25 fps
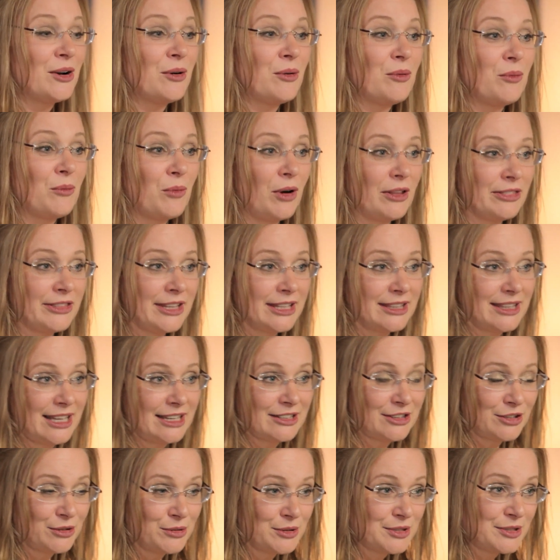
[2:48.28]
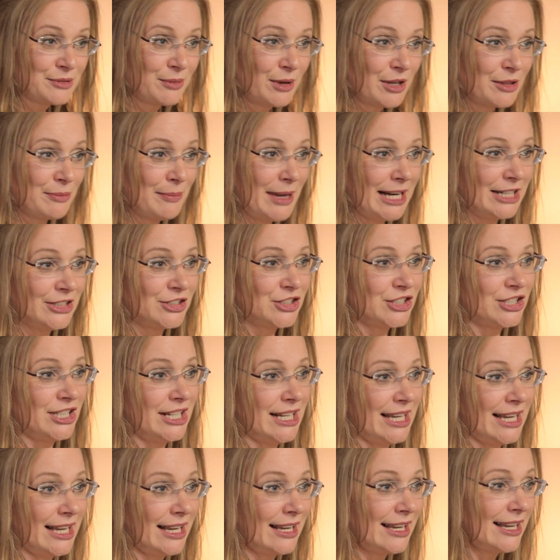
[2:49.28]
One thing that I thought was worth
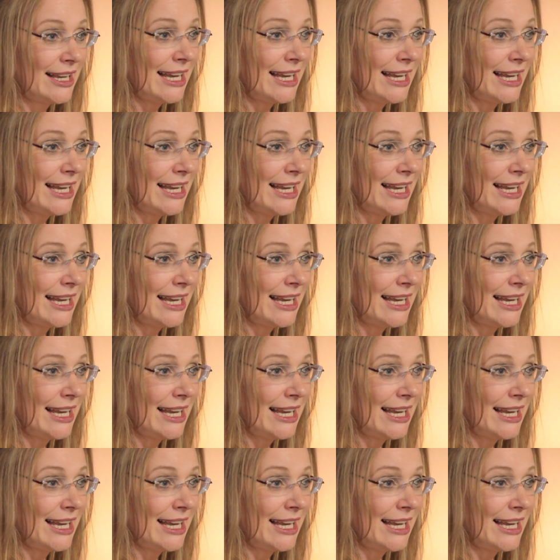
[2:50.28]
mentioning